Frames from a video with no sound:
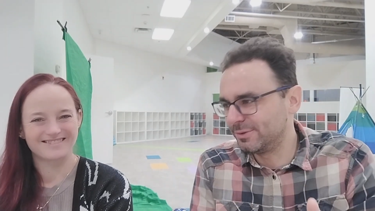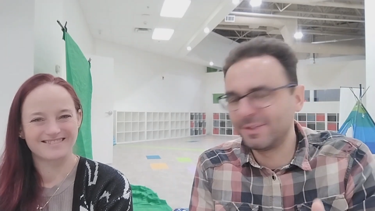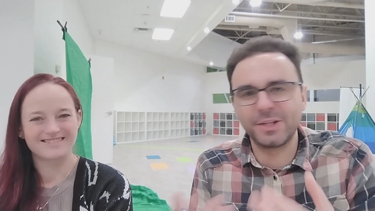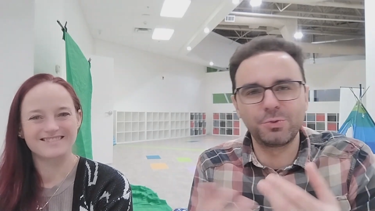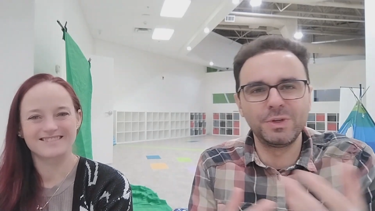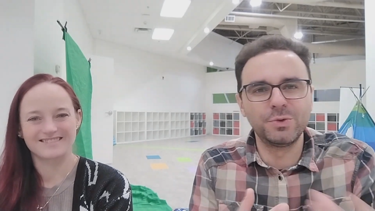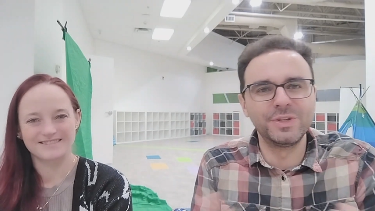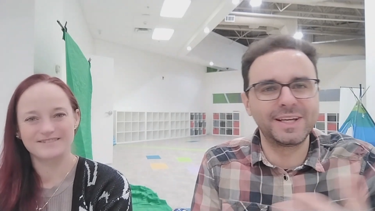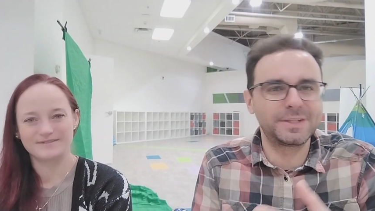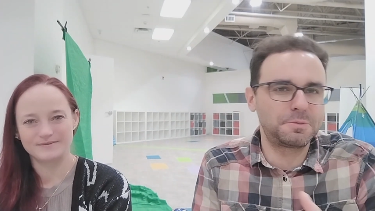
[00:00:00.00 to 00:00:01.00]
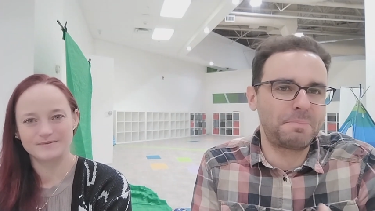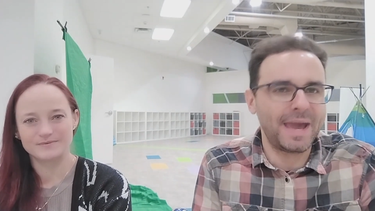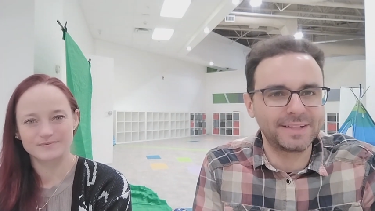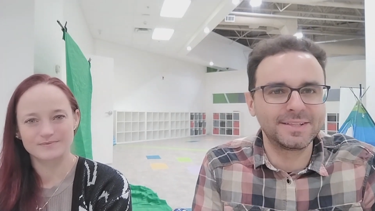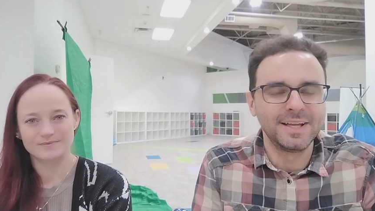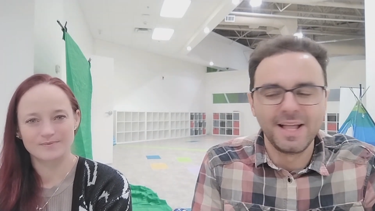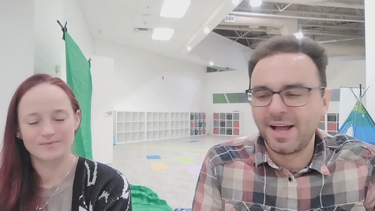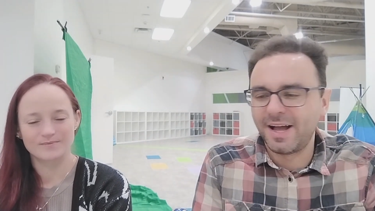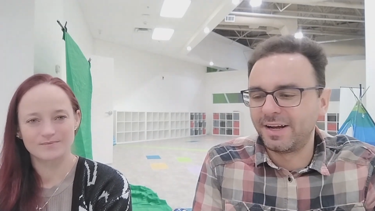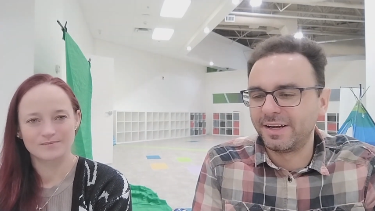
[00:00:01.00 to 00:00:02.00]
Speaker 1: that we would expect
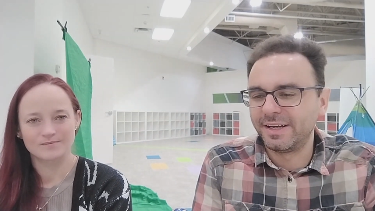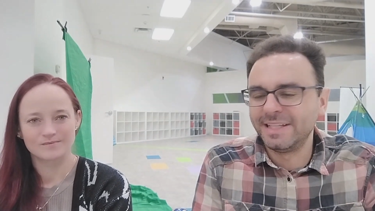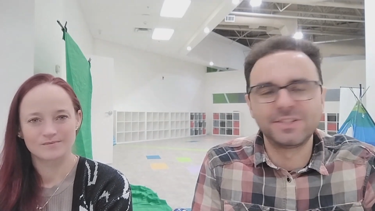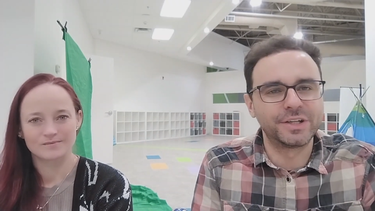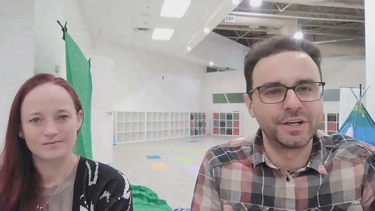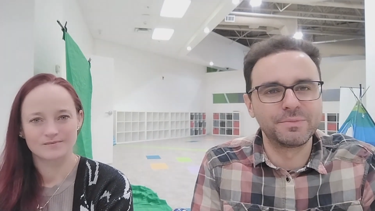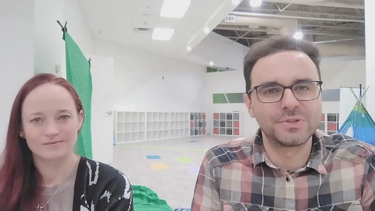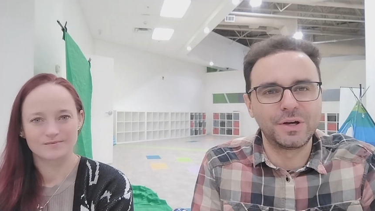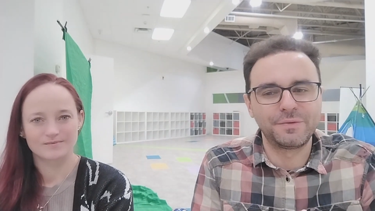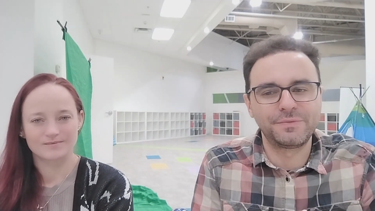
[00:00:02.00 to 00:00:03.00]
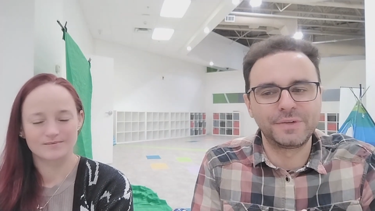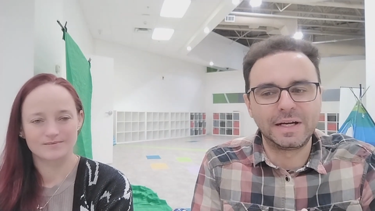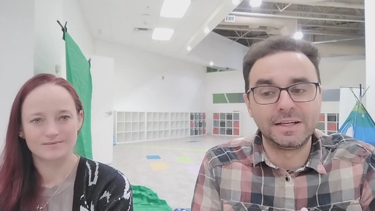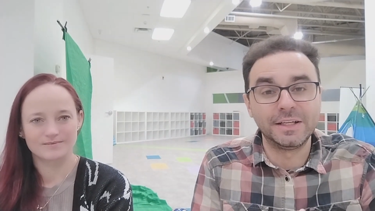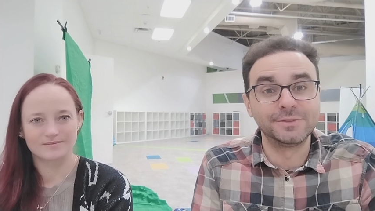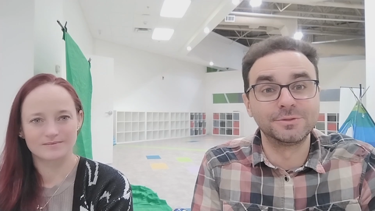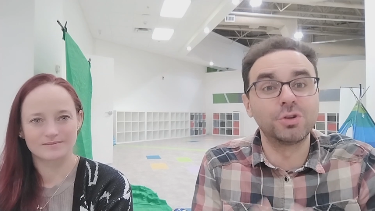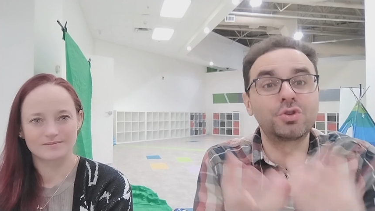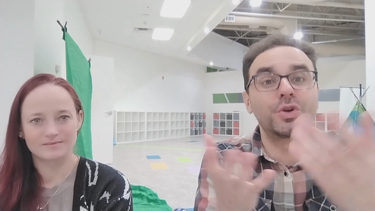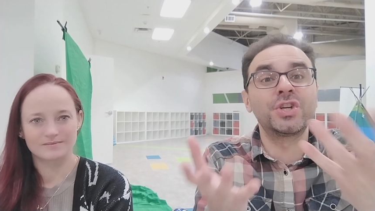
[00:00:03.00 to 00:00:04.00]
uh, in terms of uh,
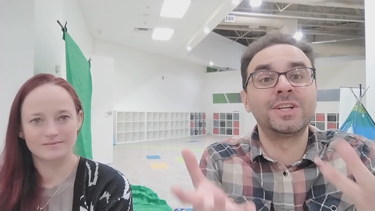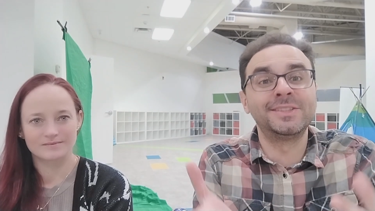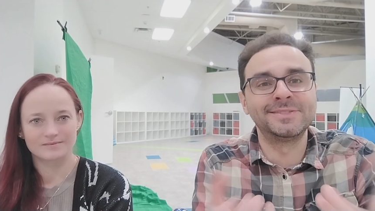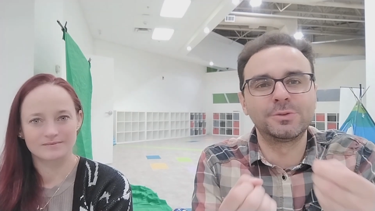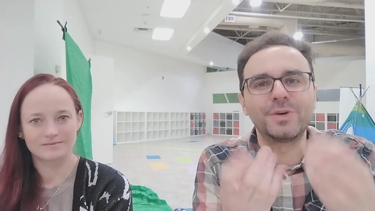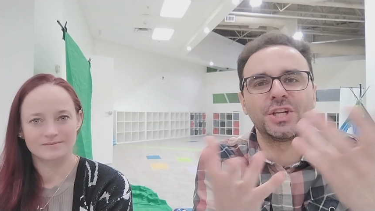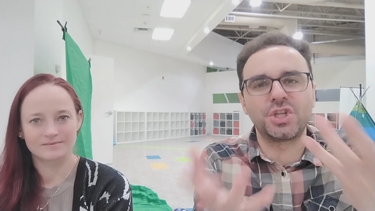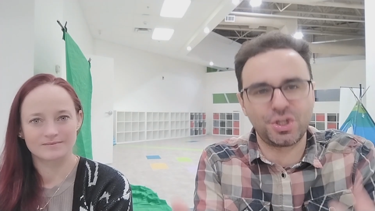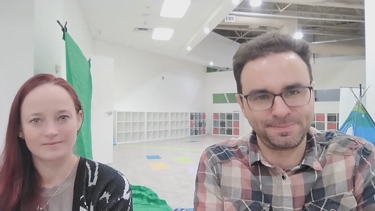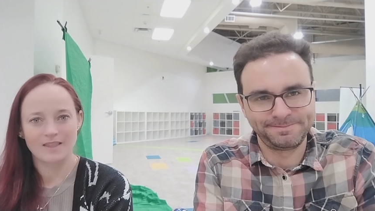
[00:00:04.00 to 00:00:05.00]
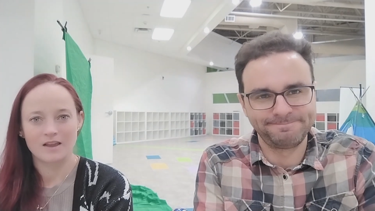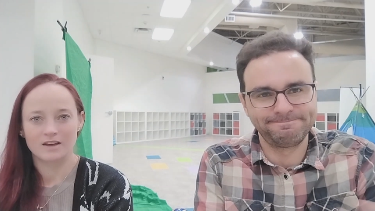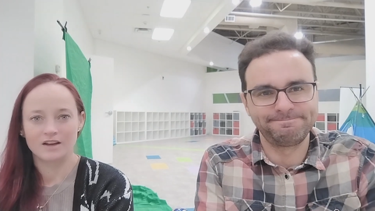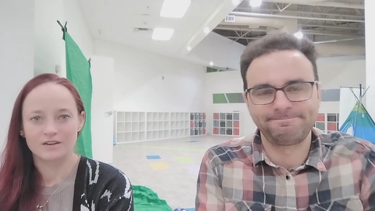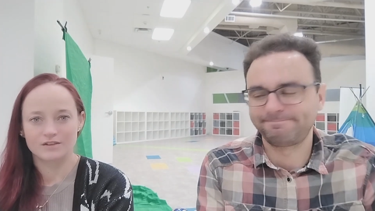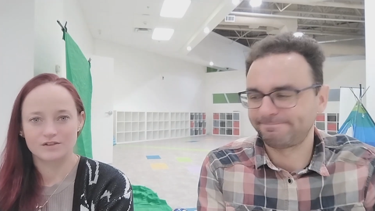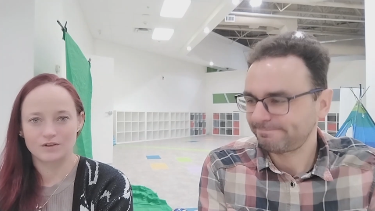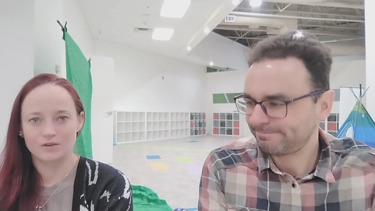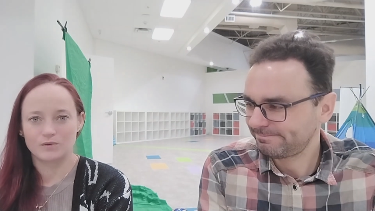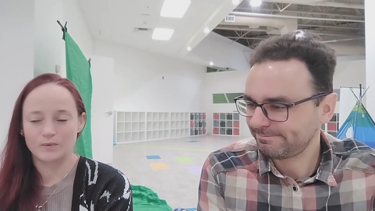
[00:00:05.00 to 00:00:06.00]
nutrition rich.
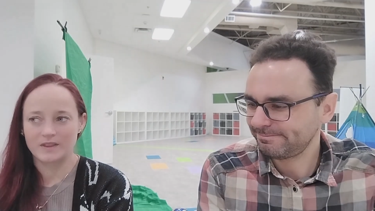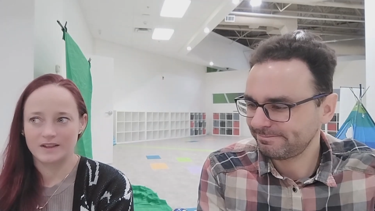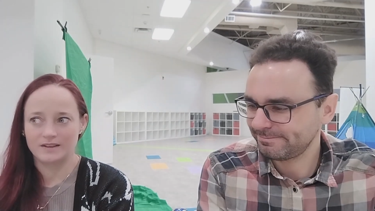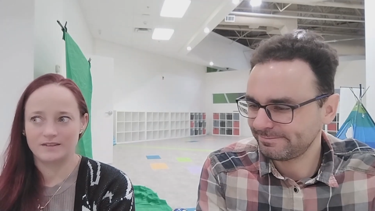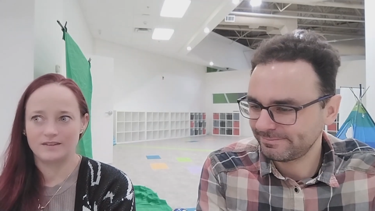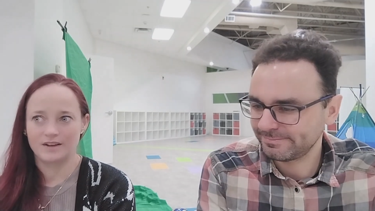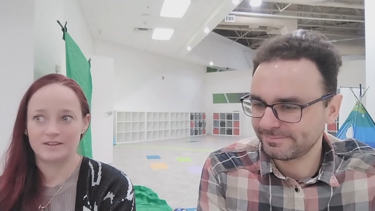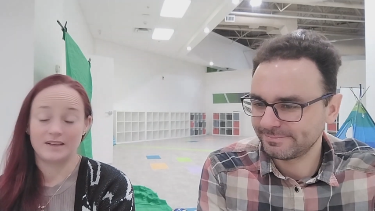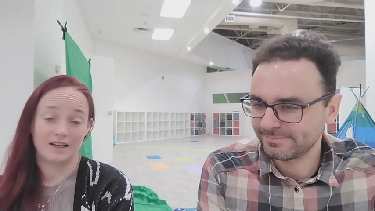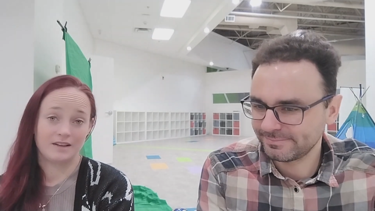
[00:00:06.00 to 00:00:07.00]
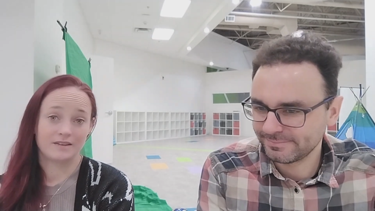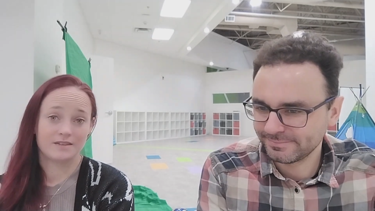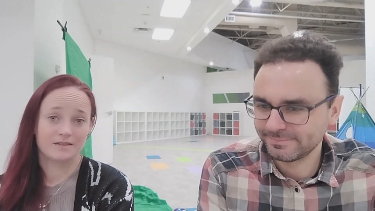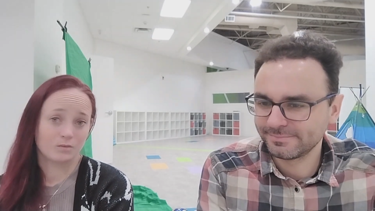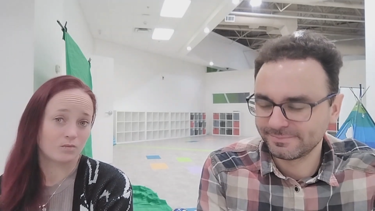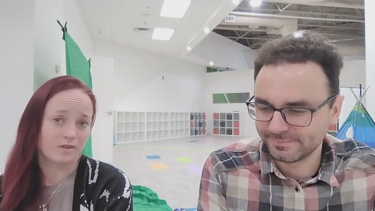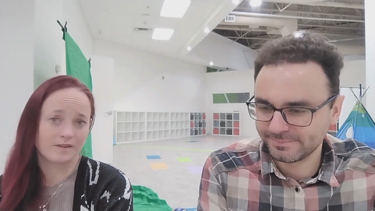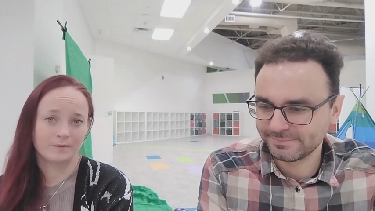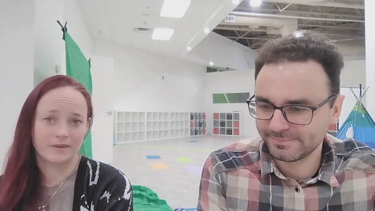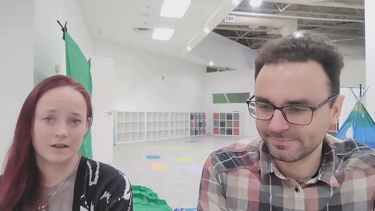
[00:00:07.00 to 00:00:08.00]
Speaker 2: So within a day,
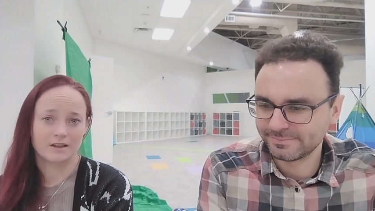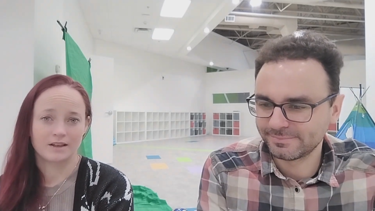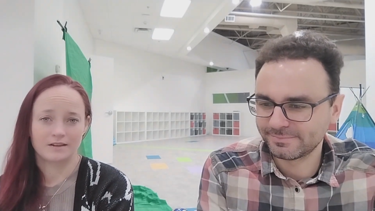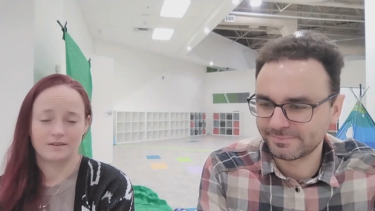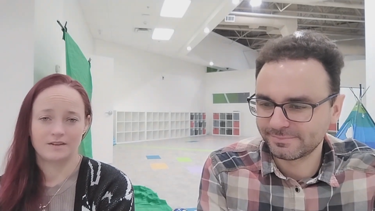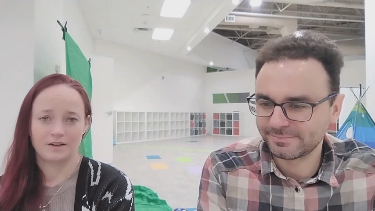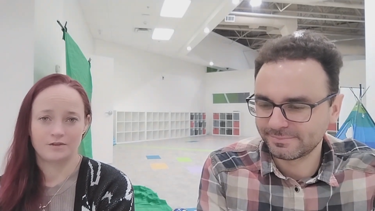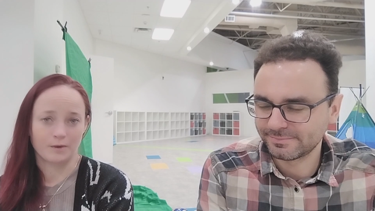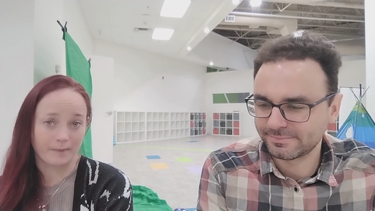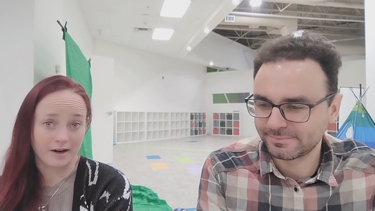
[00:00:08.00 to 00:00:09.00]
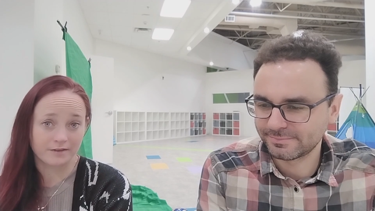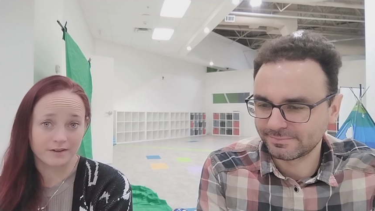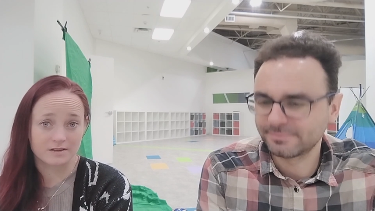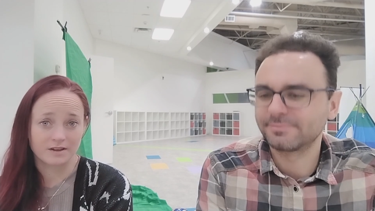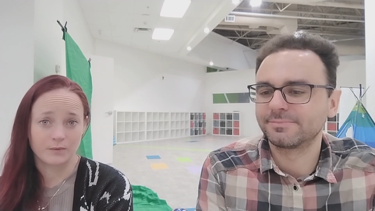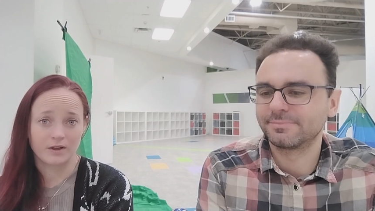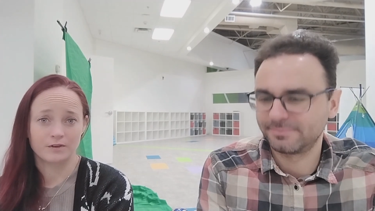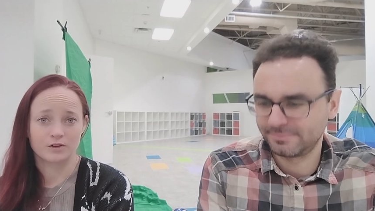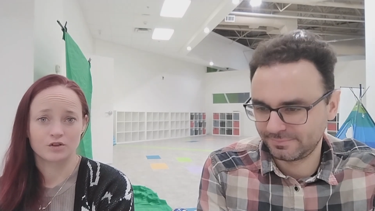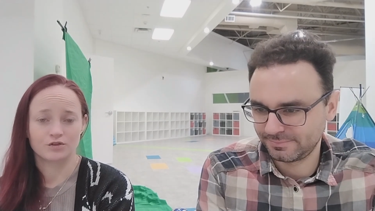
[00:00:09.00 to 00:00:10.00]
something I'd like to see for breakfast, mainly
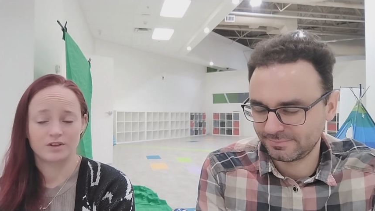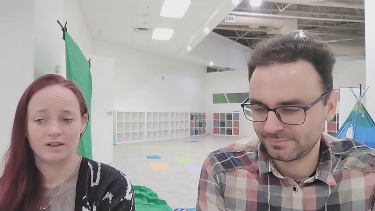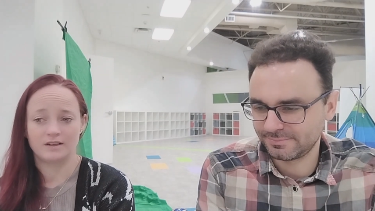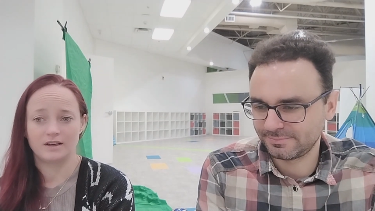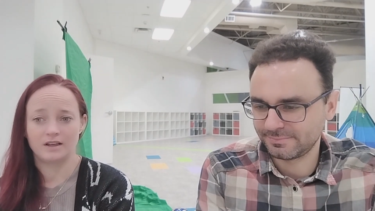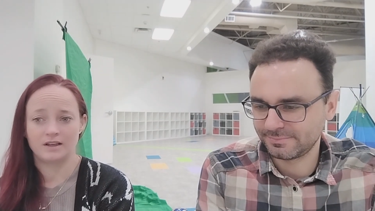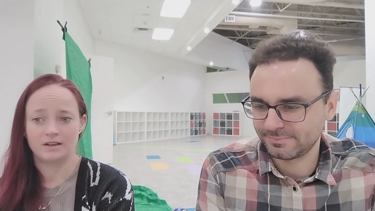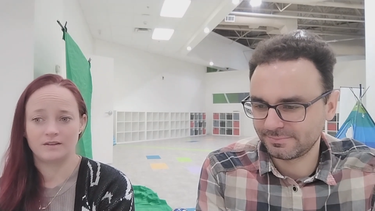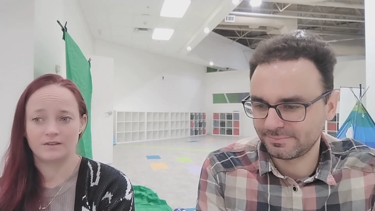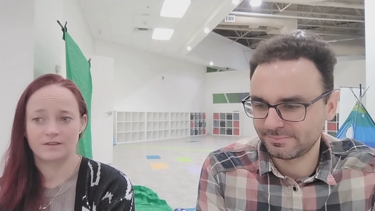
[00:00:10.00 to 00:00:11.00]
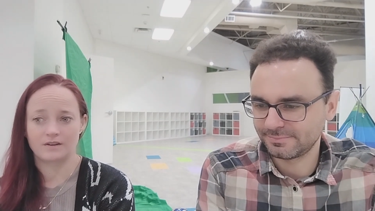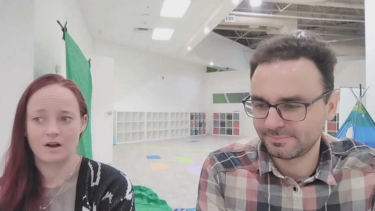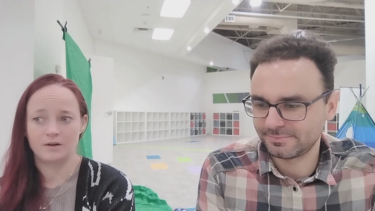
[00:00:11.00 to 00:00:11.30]
for children, is um,